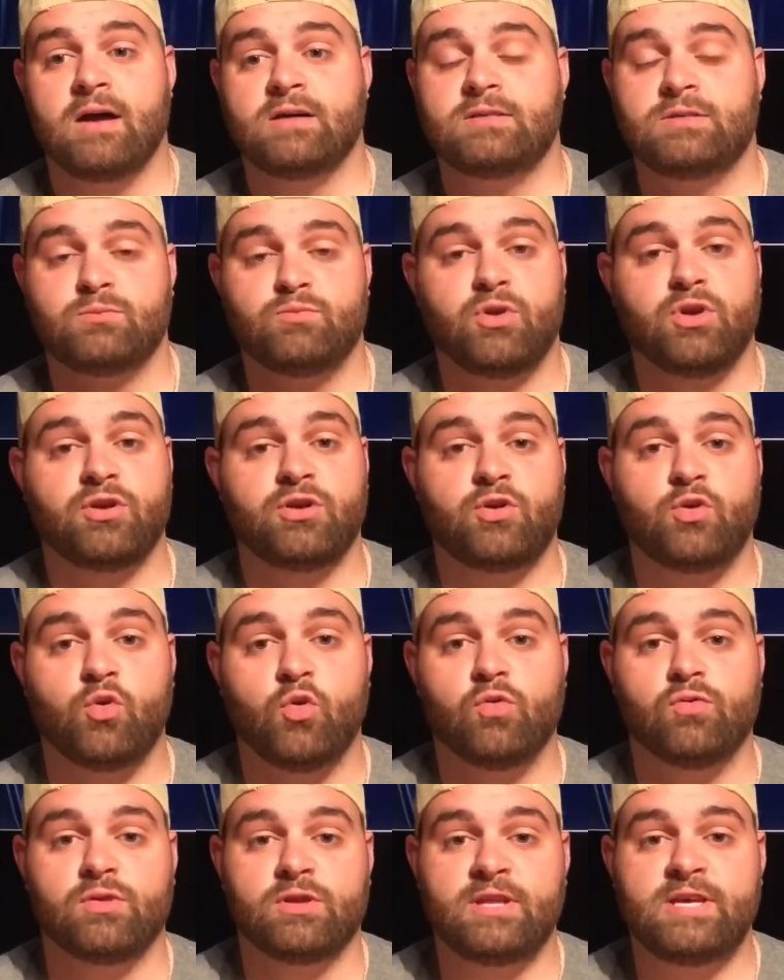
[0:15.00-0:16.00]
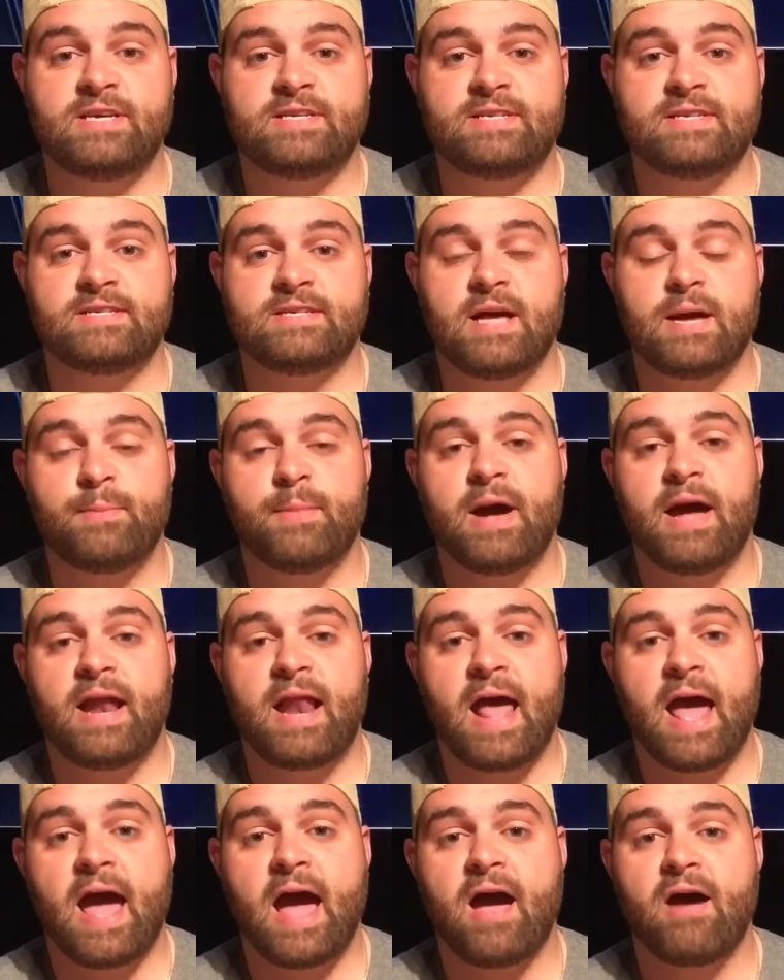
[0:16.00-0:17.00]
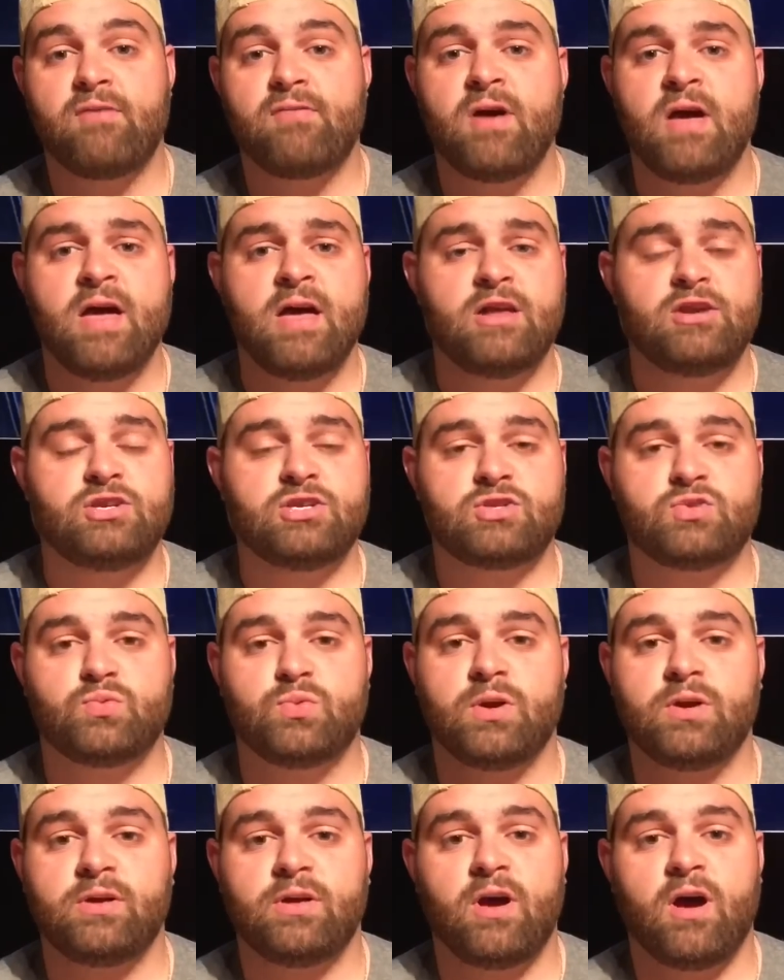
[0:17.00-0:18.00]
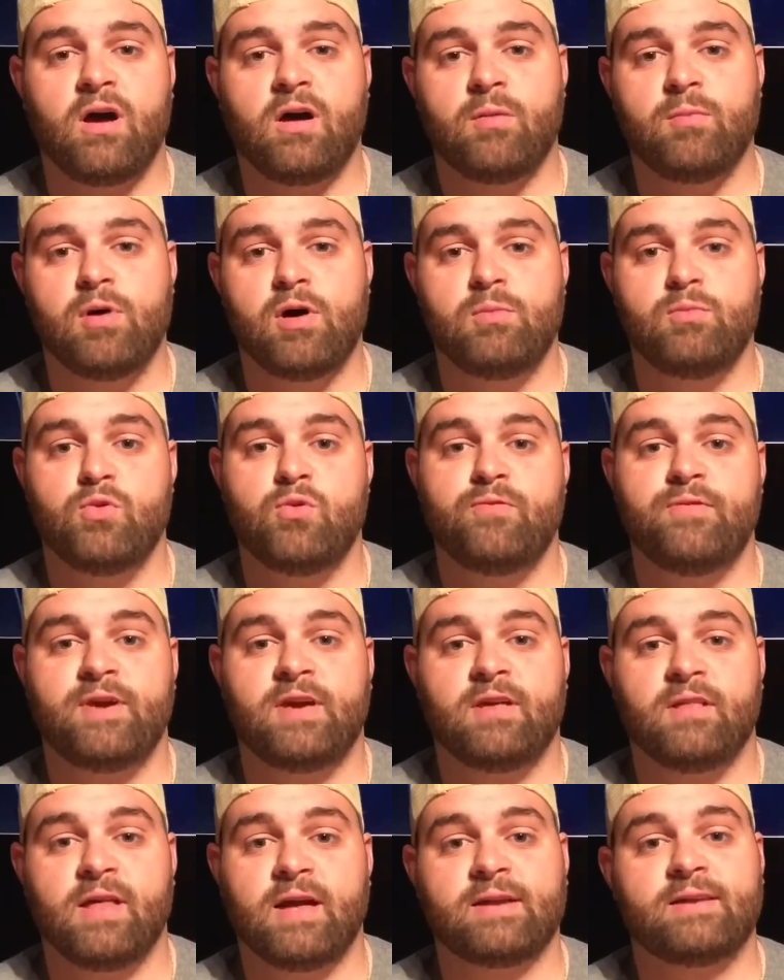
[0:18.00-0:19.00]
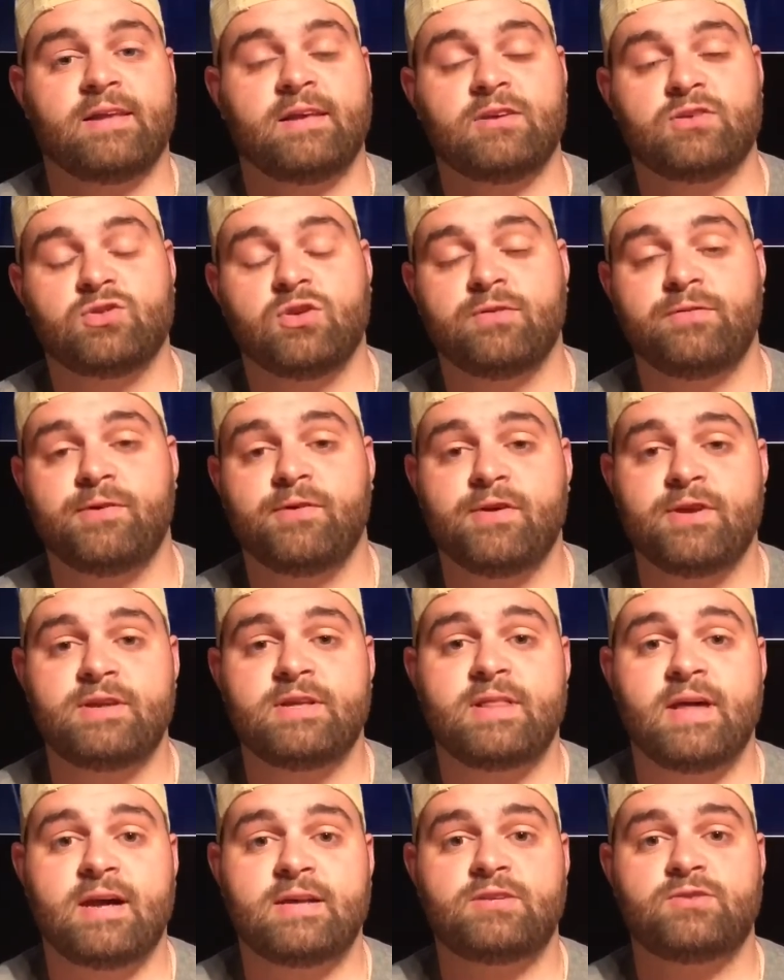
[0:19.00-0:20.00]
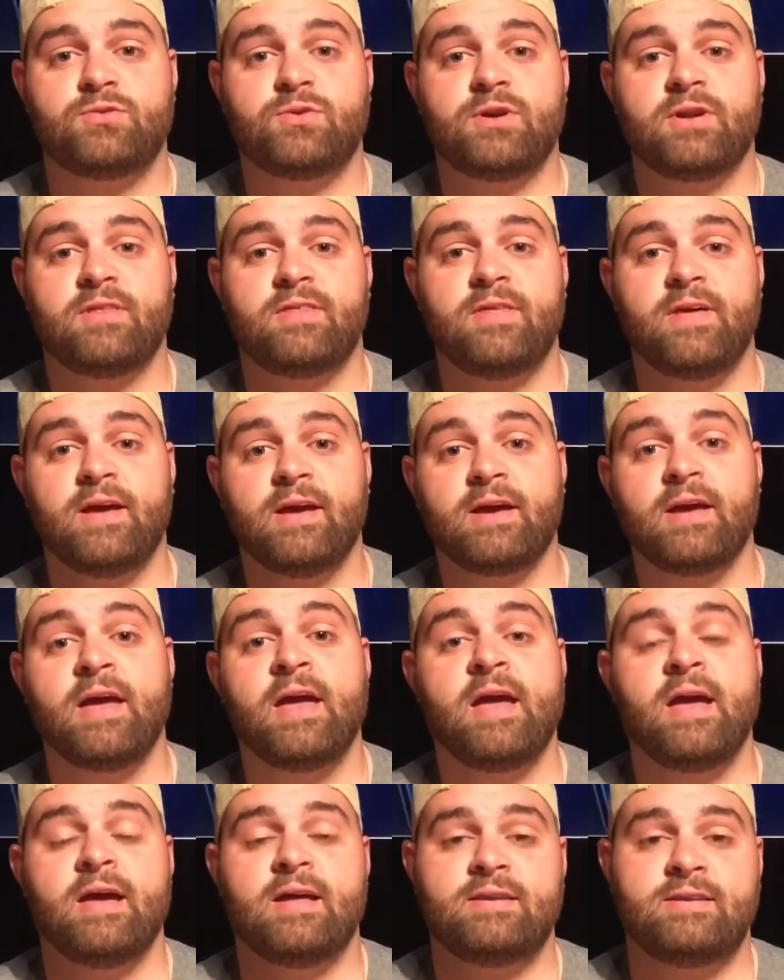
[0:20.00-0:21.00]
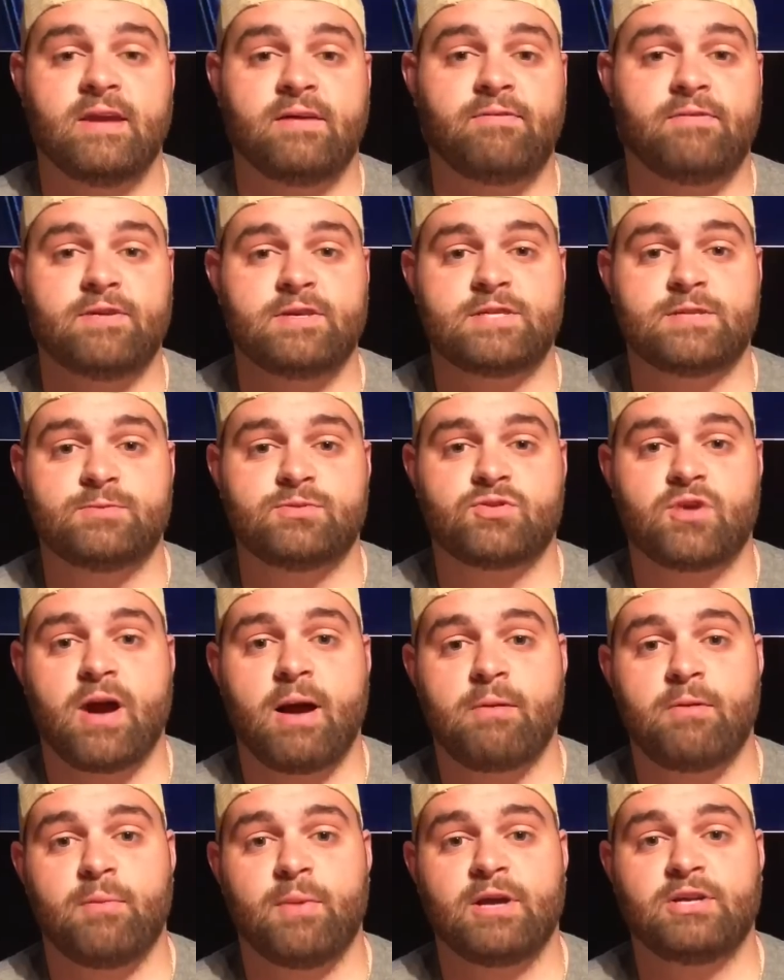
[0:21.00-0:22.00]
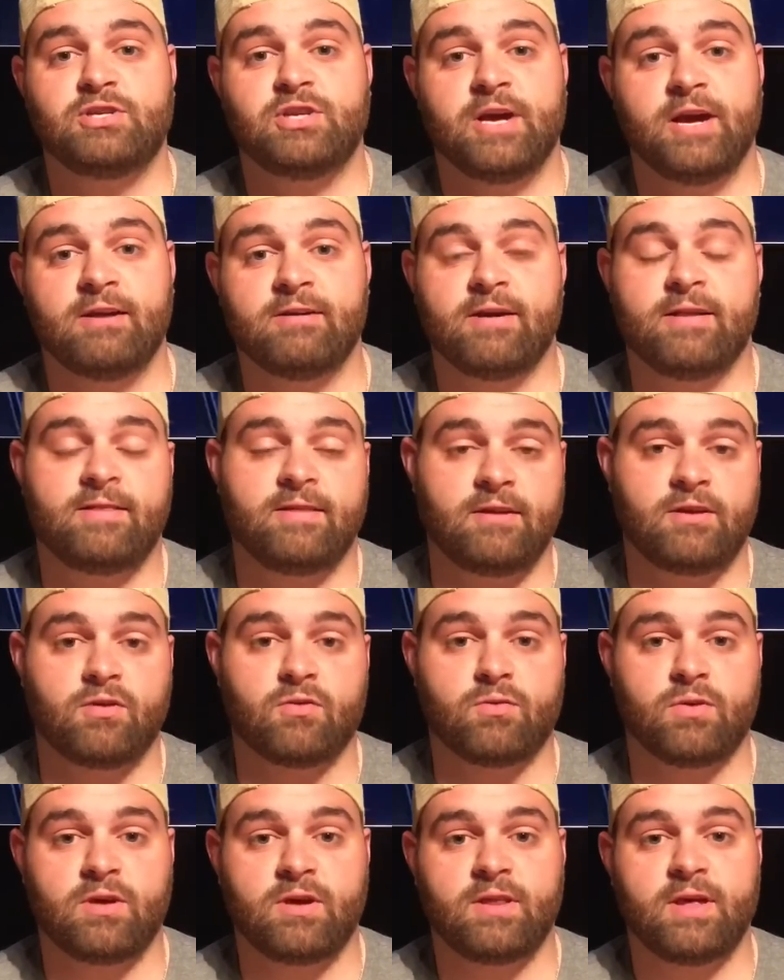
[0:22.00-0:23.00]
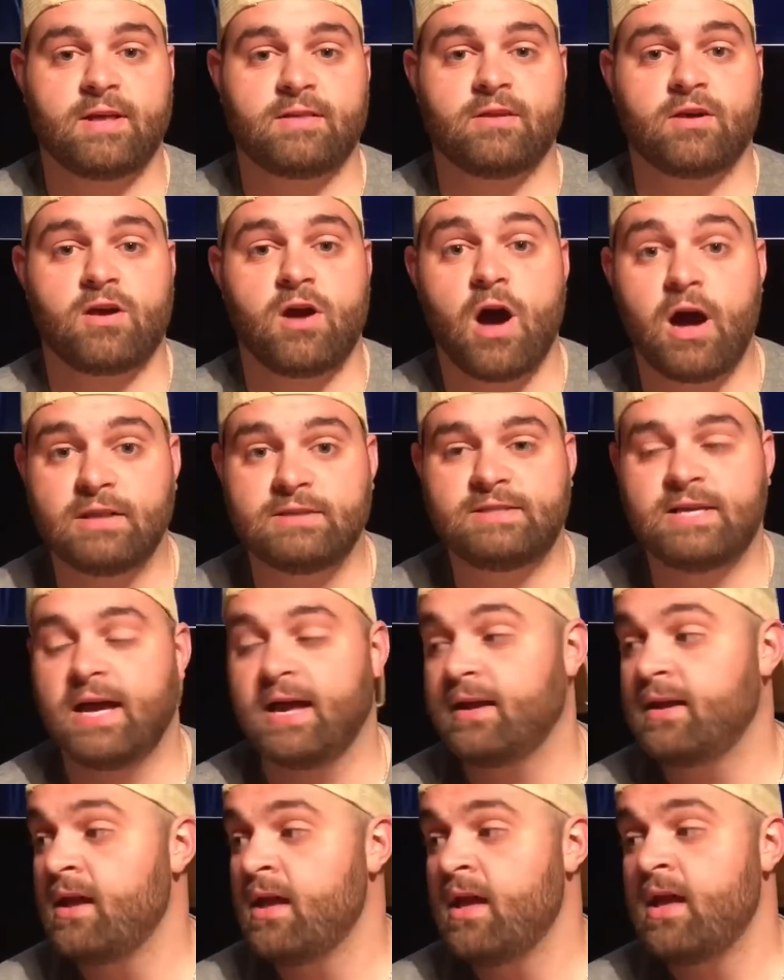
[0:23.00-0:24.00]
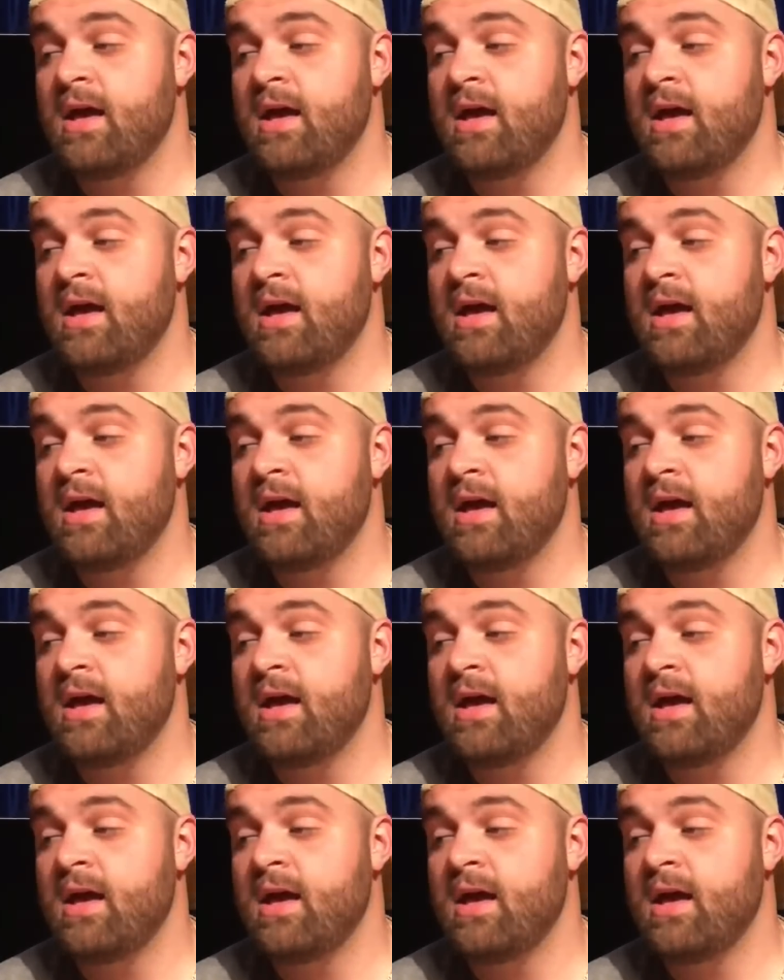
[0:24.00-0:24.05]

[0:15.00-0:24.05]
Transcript: some really cool releases I might have, just really all about movie collecting. So if you're into that sort of thing, definitely subscribe to my channel. I think you'll really like the content.